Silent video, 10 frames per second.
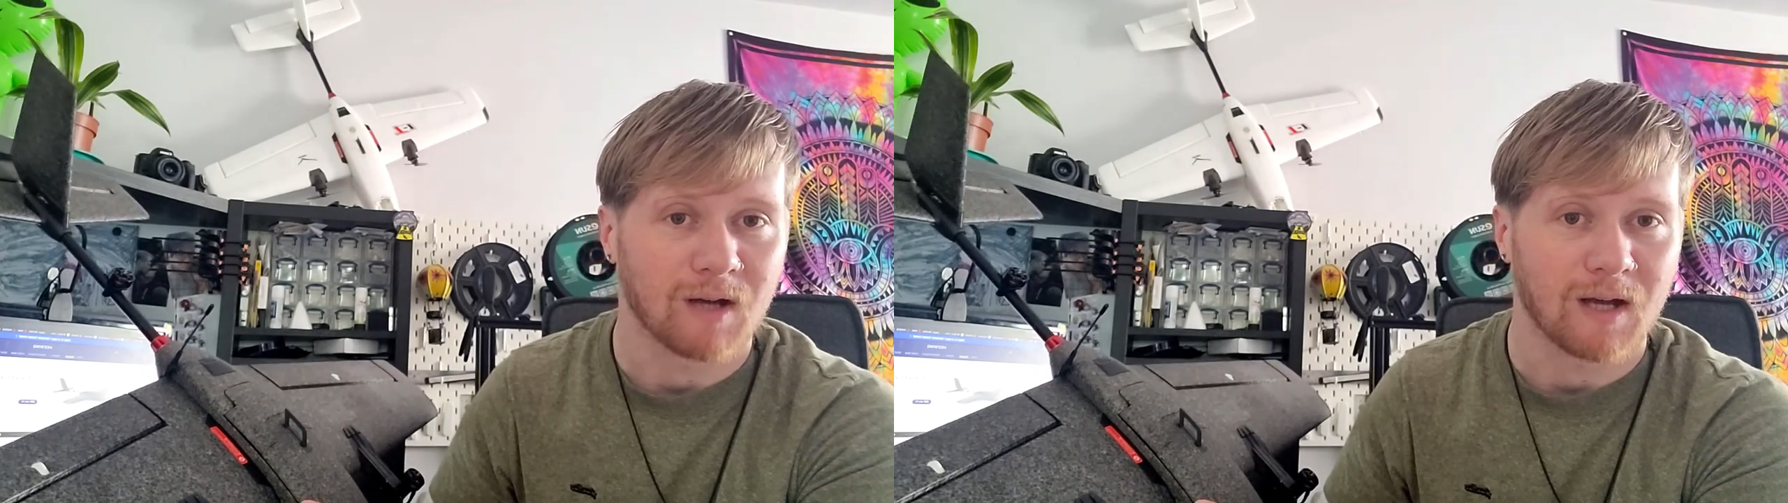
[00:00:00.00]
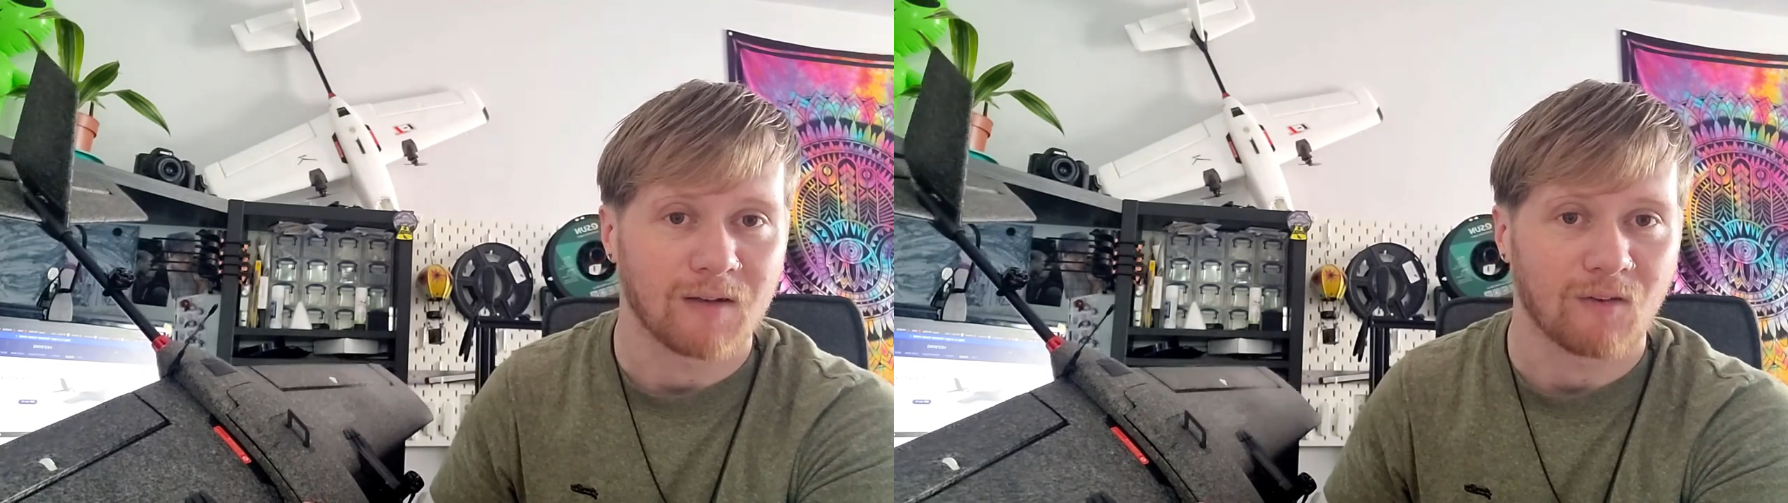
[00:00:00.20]

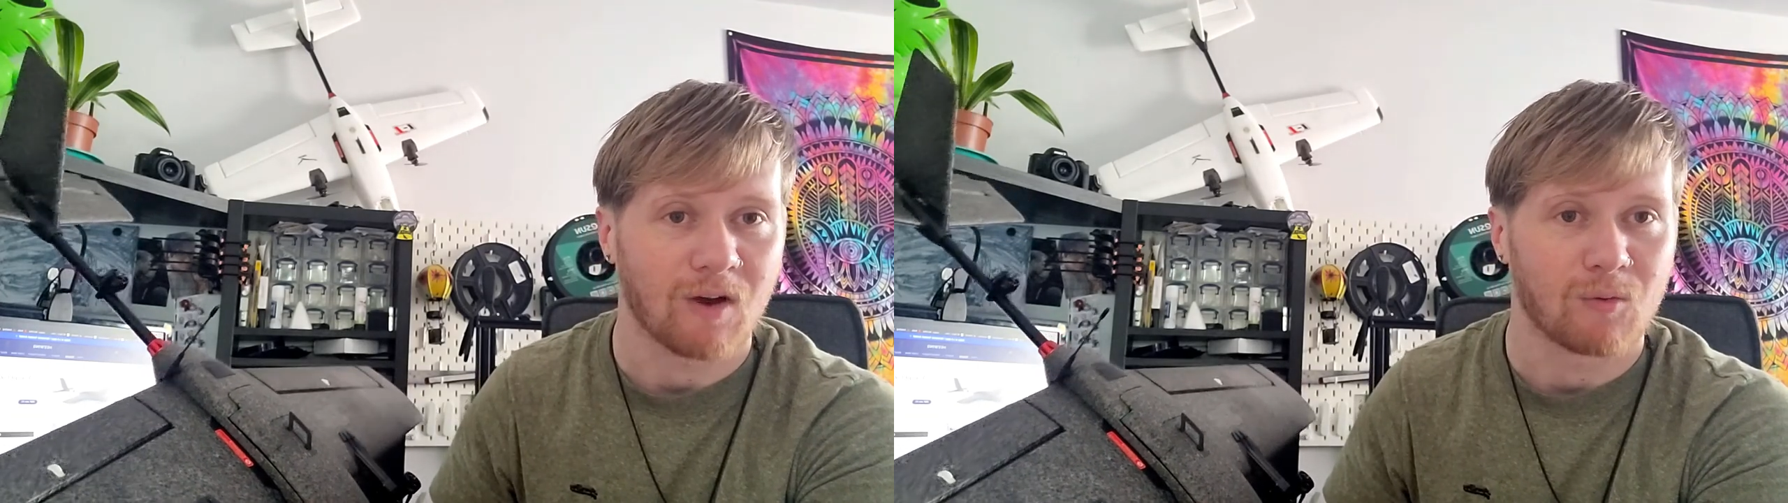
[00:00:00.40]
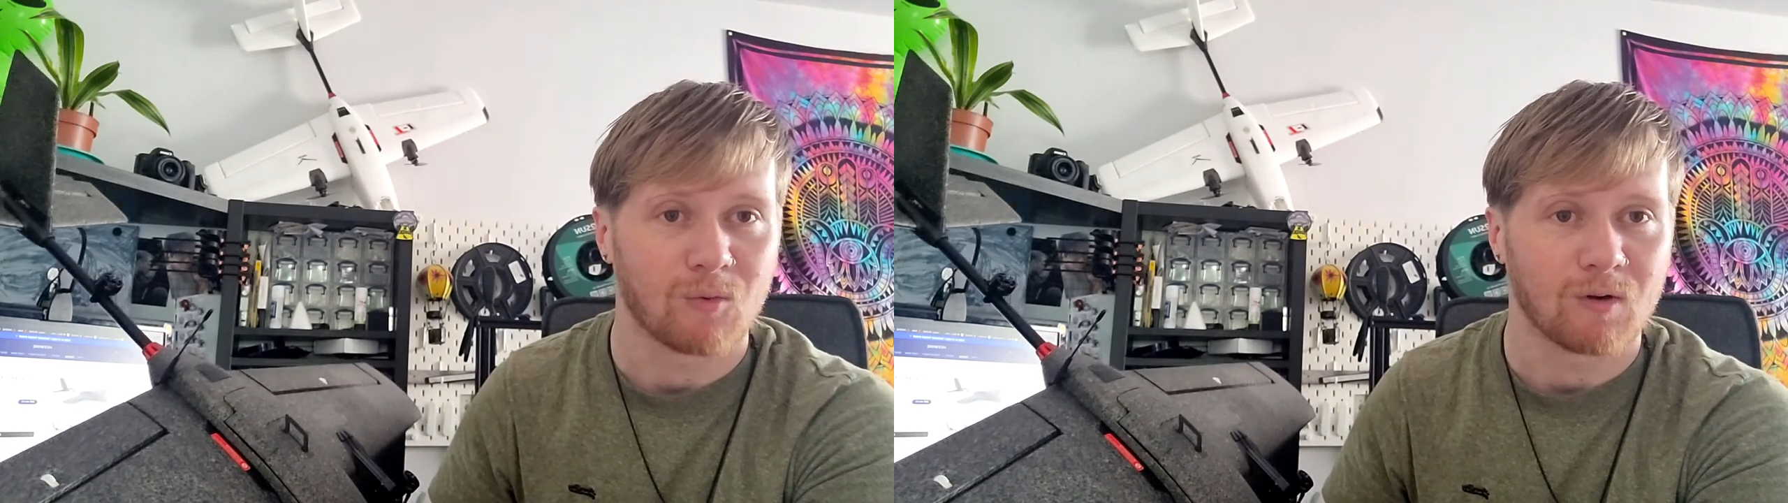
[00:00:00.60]
and
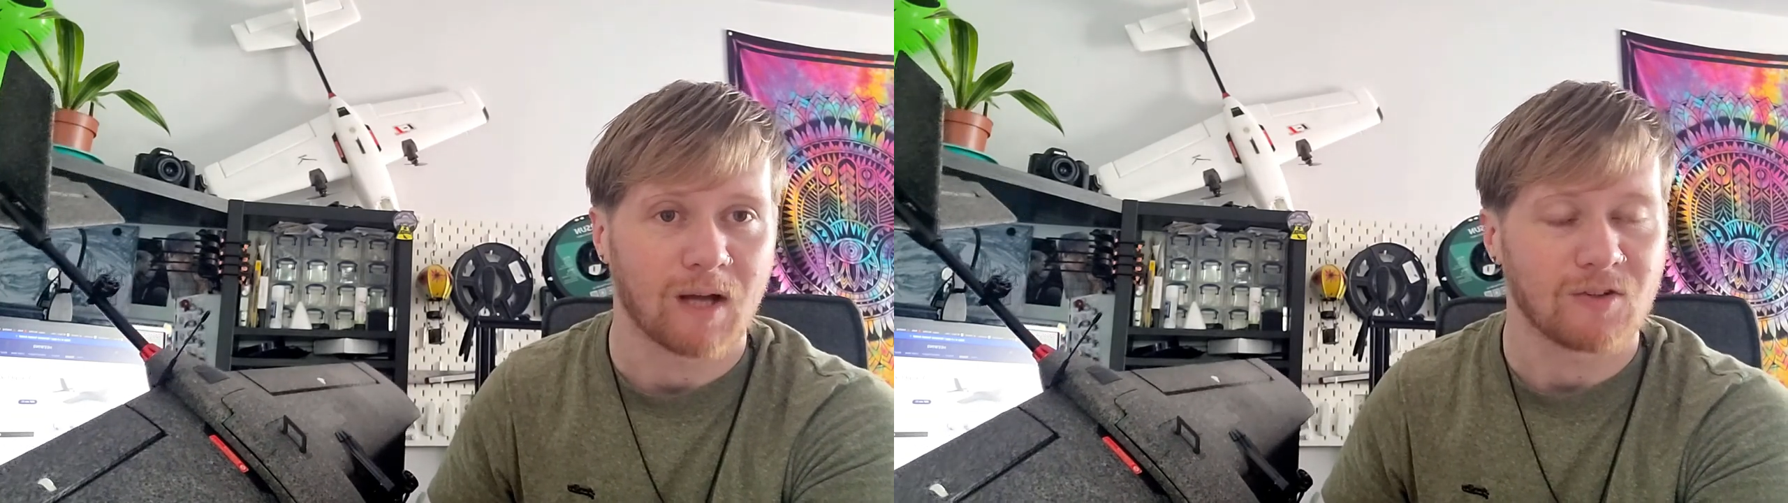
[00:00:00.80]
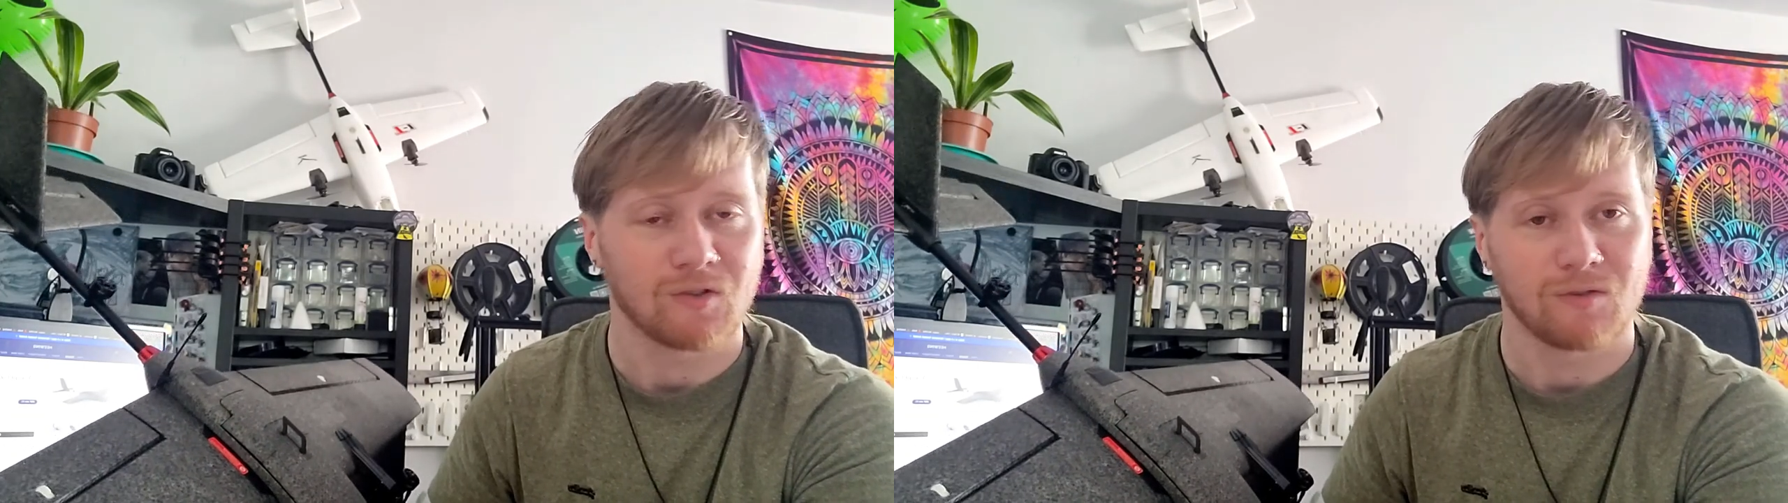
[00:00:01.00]
I will
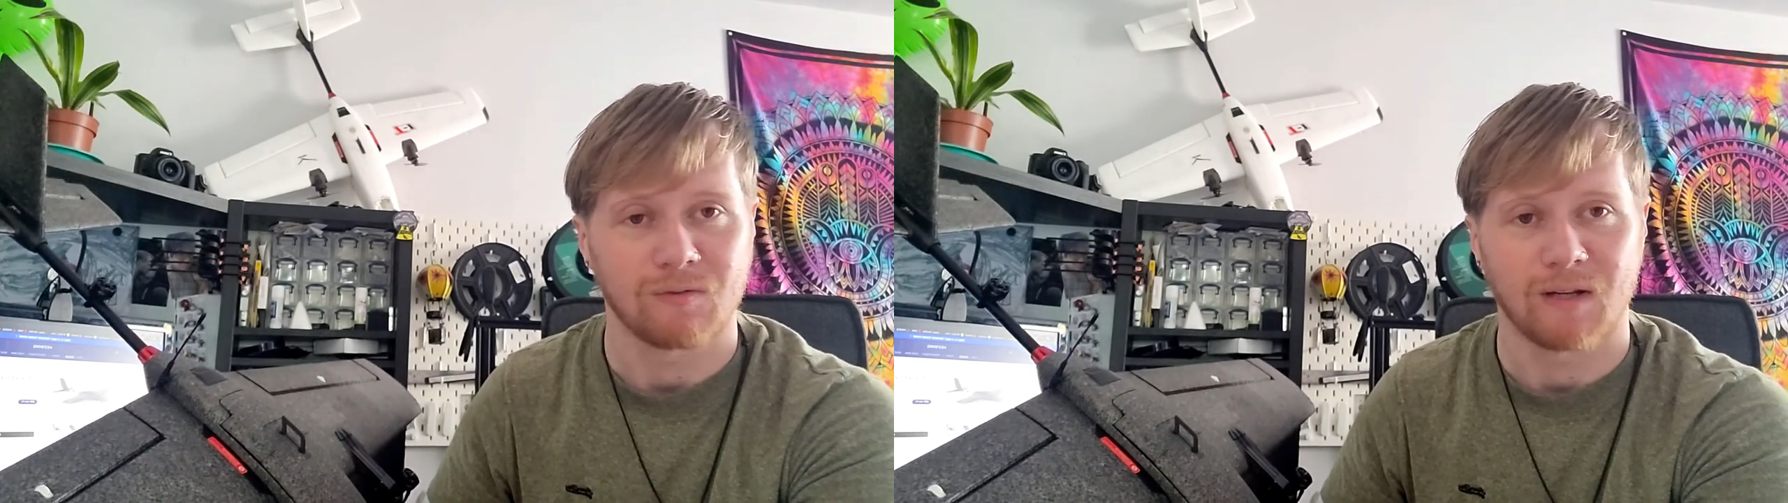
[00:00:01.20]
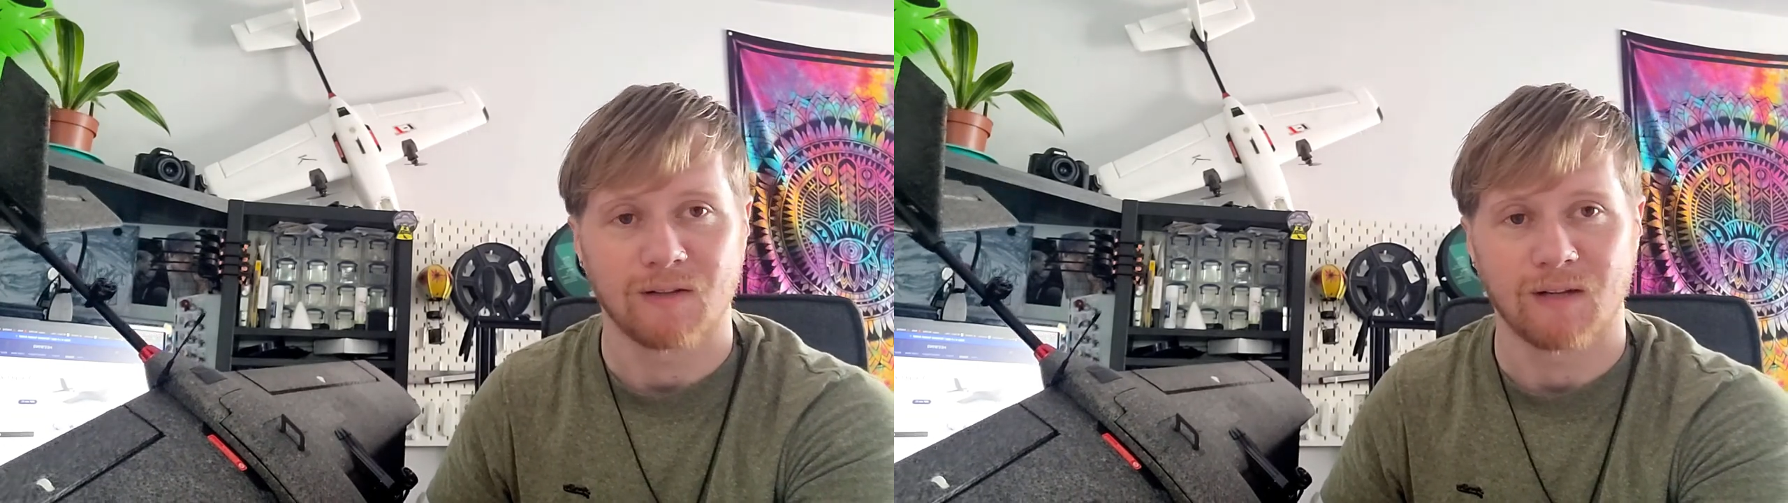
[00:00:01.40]
catch
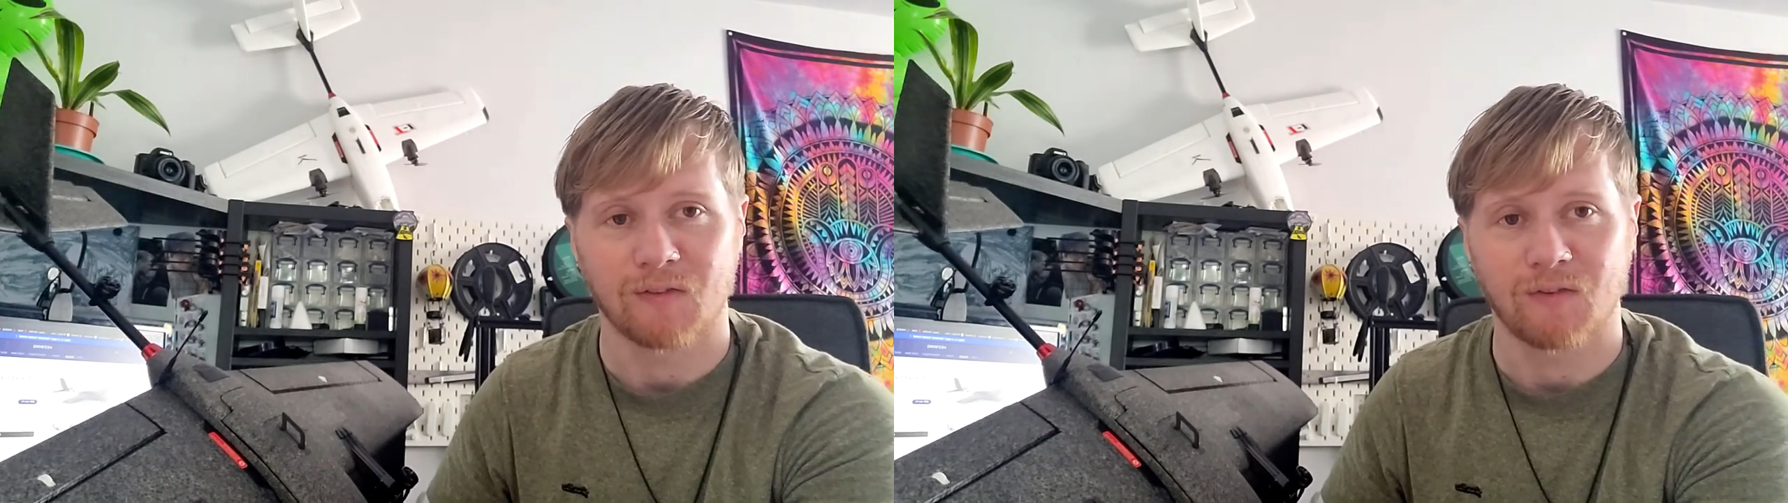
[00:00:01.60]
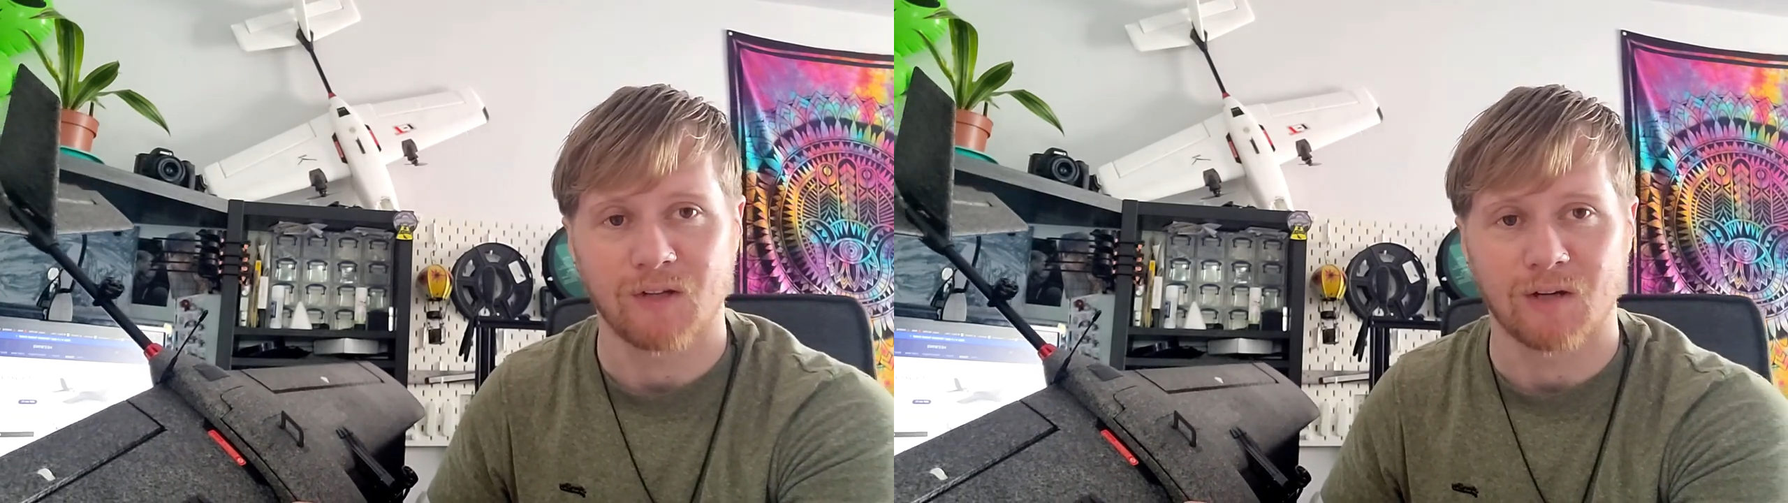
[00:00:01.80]
you in the
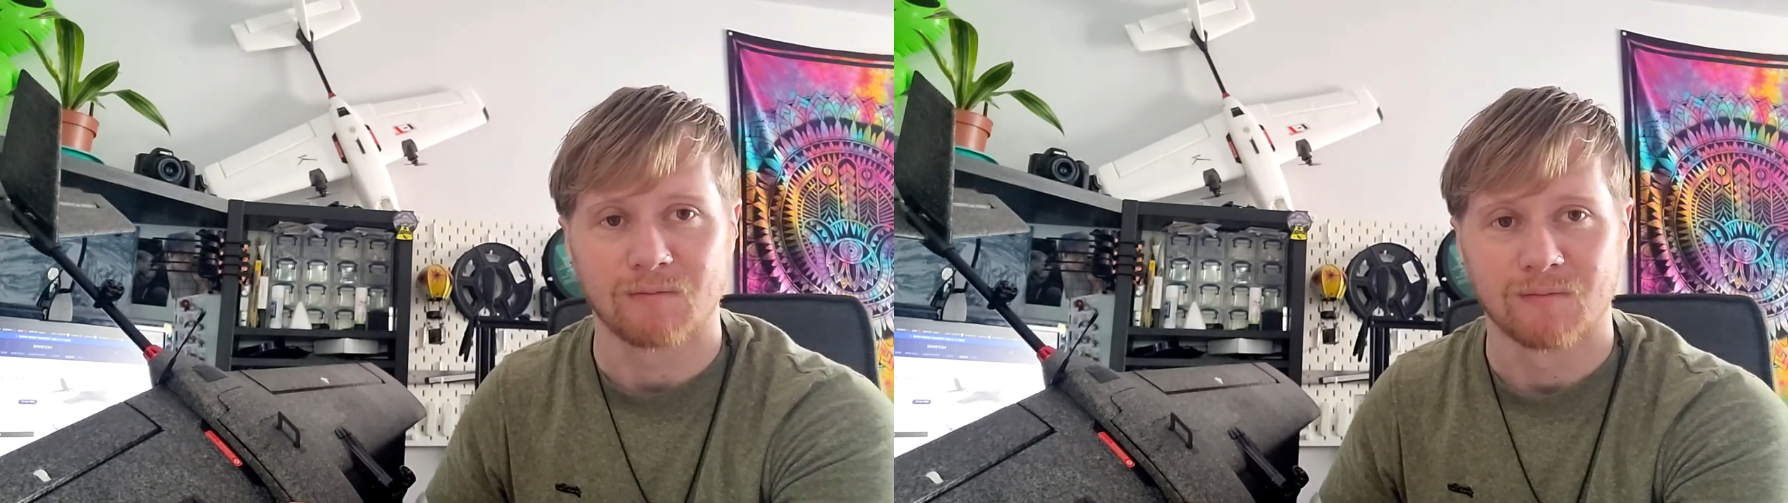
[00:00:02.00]
next video.